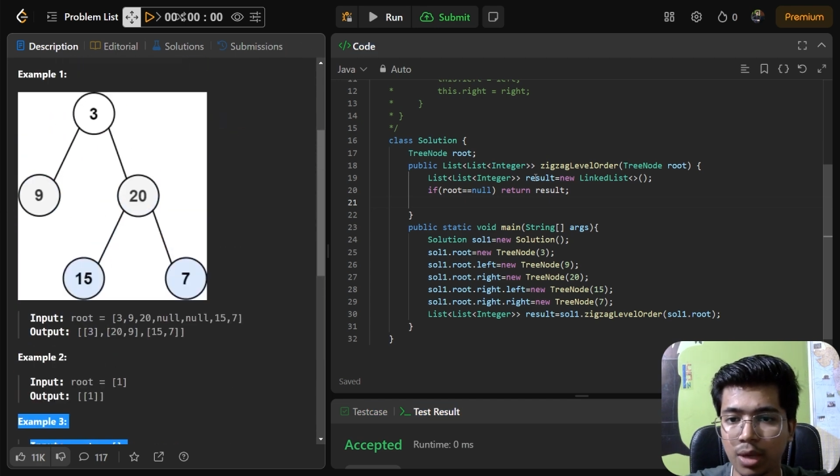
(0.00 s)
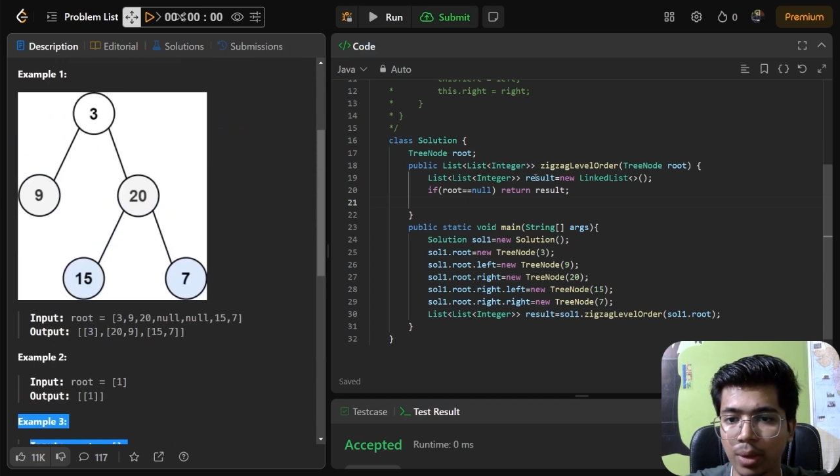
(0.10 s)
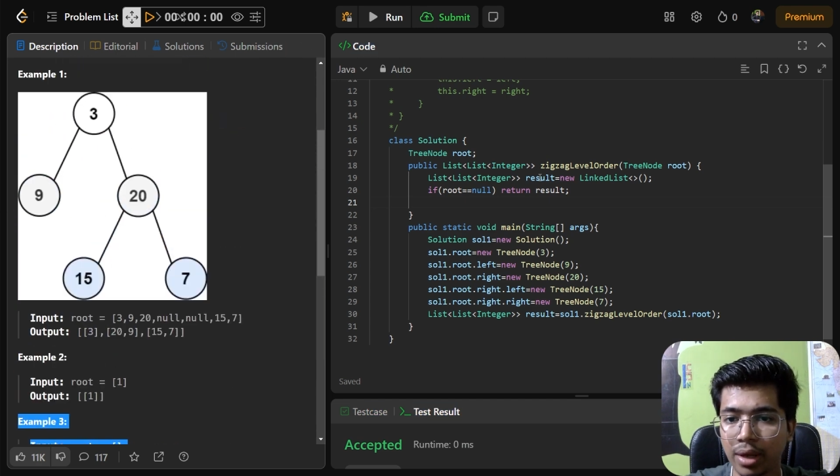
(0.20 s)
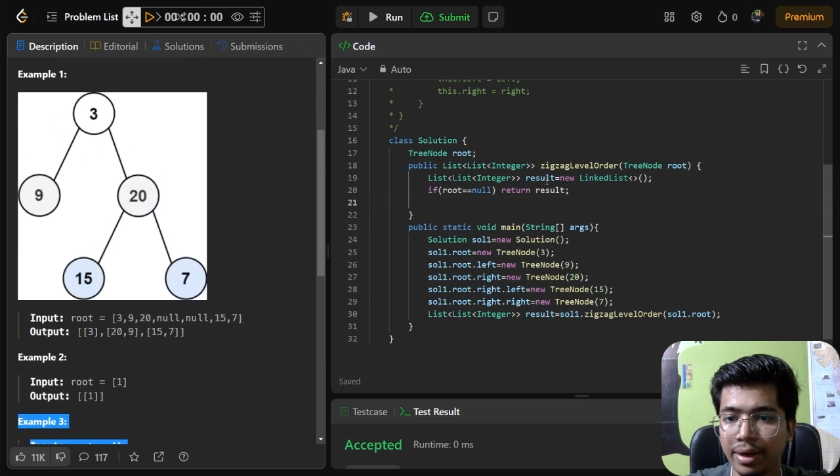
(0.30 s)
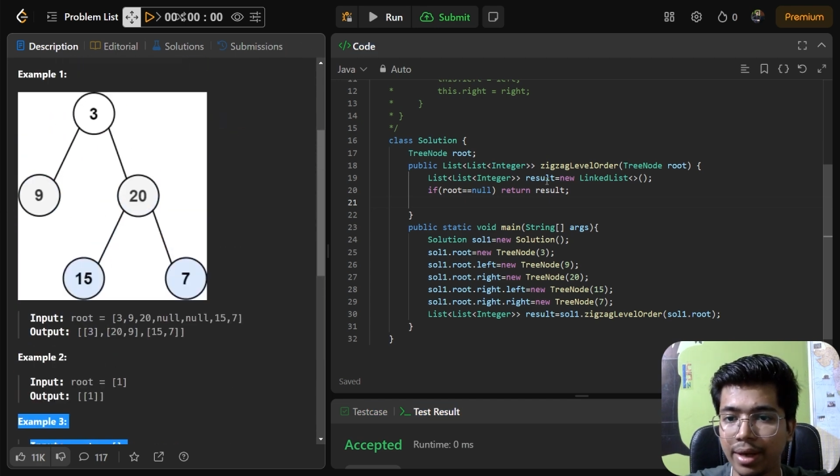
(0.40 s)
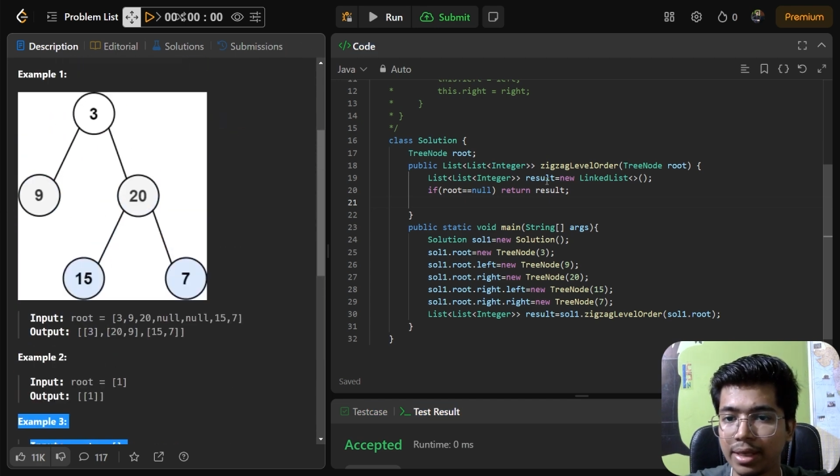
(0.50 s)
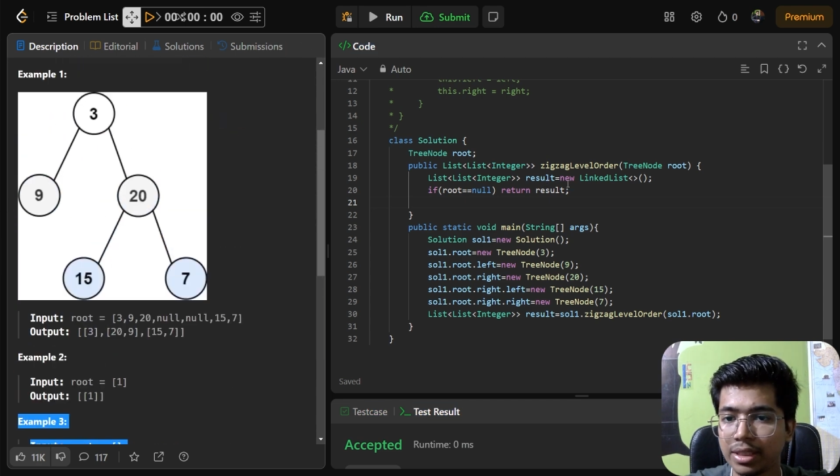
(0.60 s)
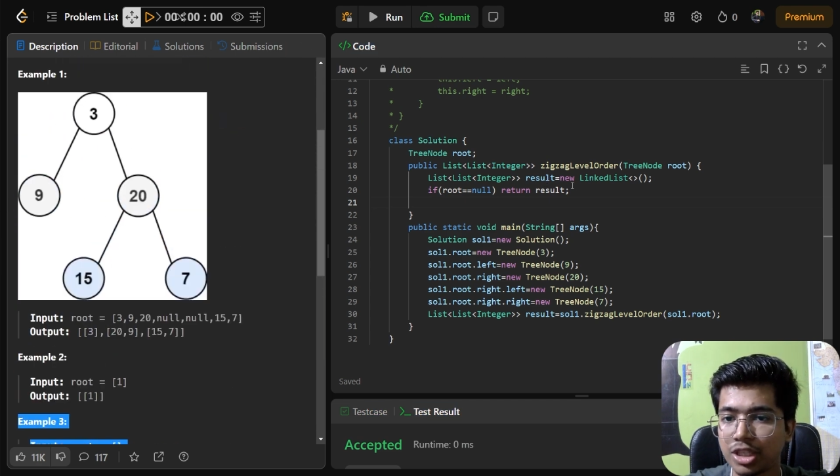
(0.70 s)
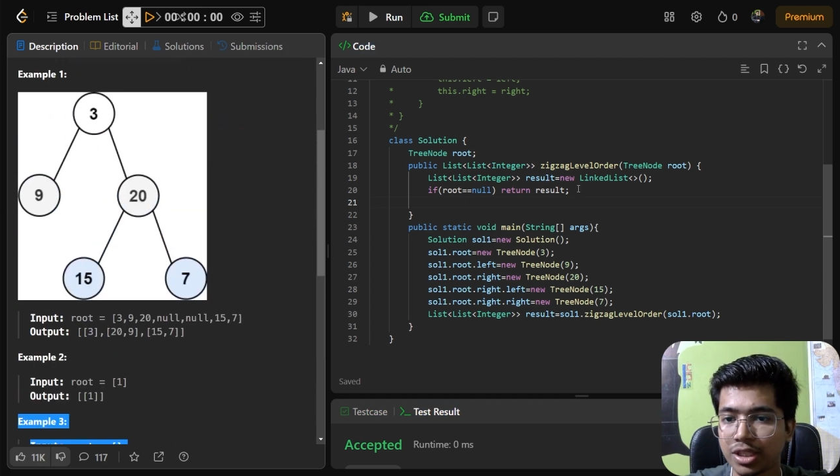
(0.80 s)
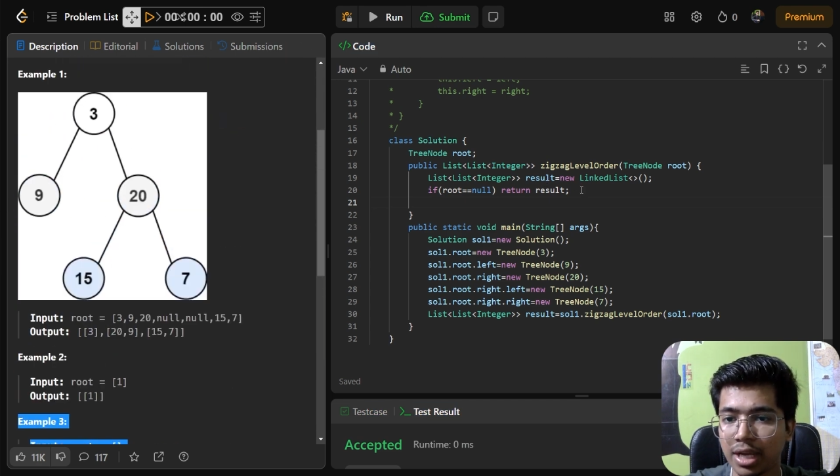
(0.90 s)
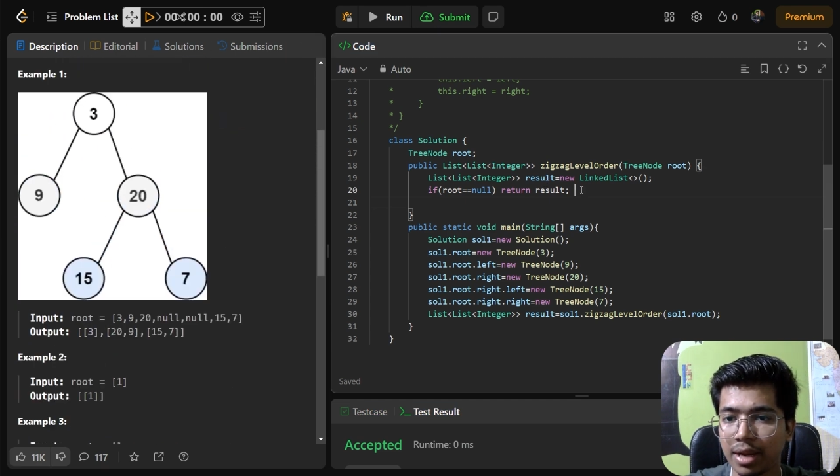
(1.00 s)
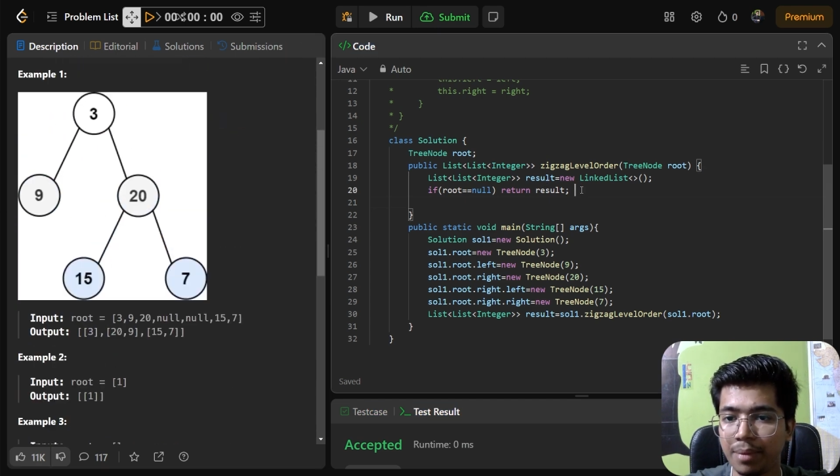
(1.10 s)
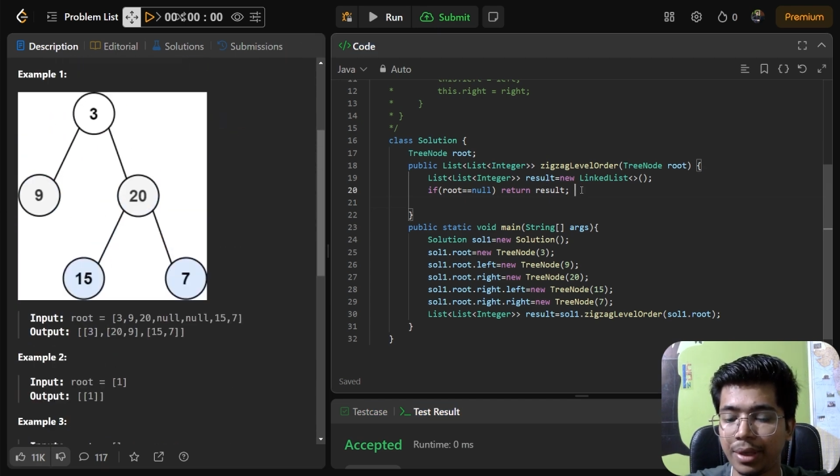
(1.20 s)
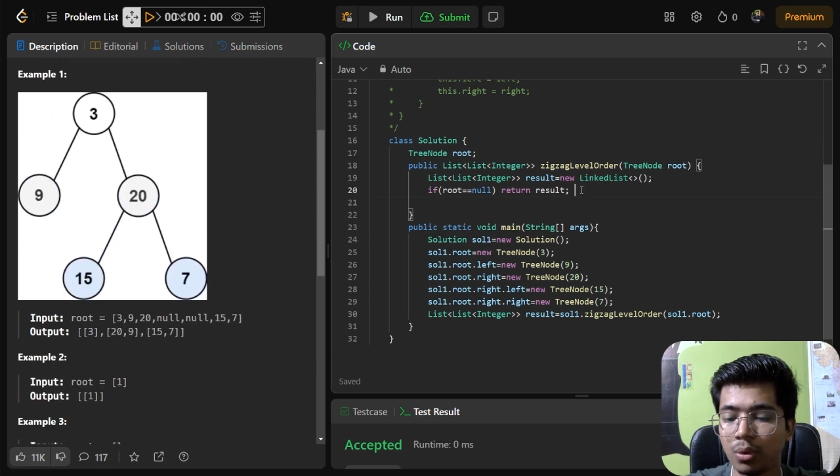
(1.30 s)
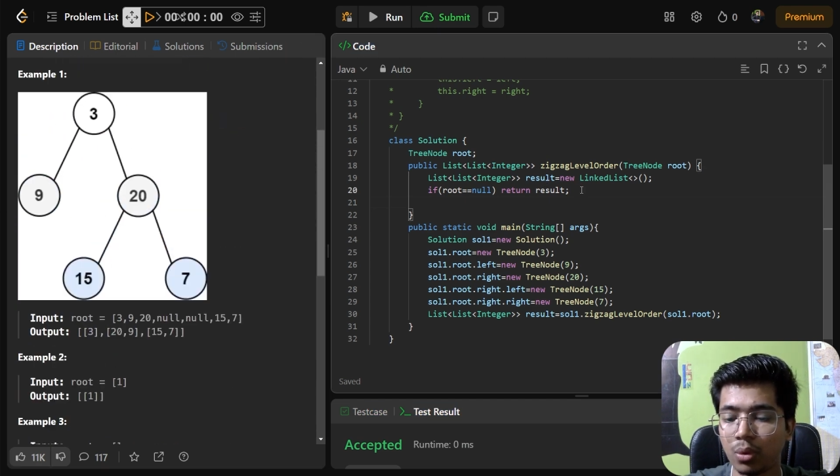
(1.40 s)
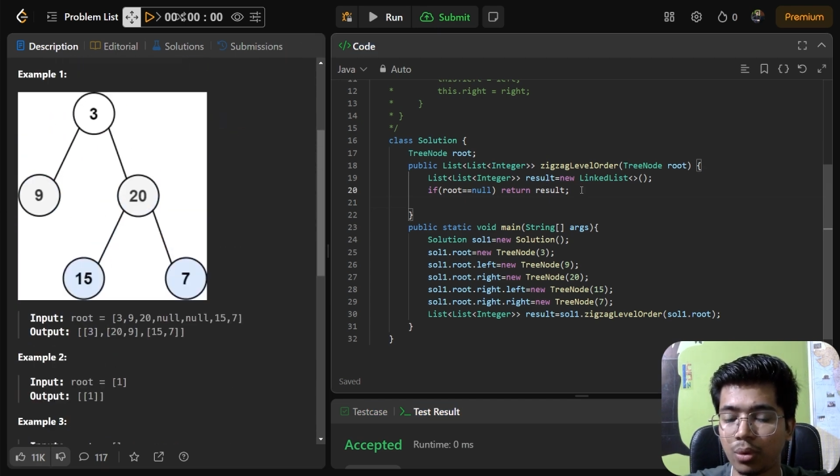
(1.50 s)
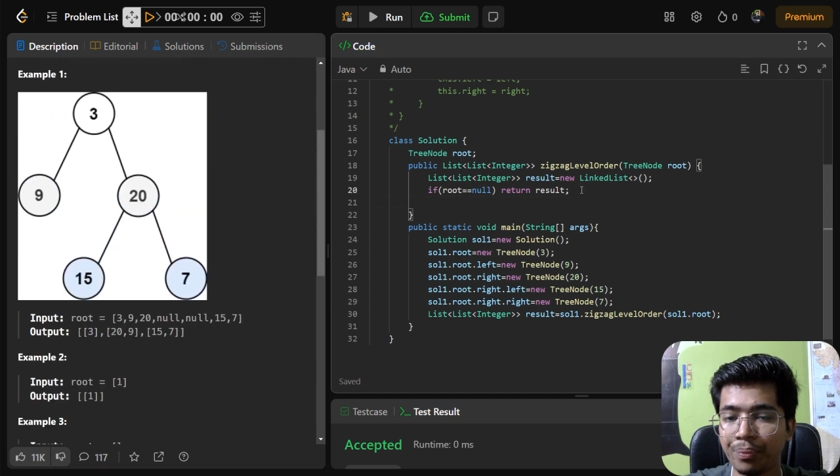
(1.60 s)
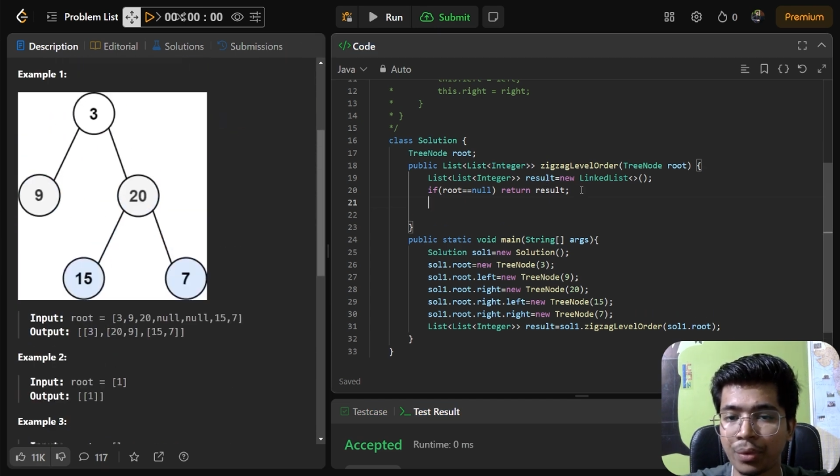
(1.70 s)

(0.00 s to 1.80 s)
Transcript: that we are returning just an empty node.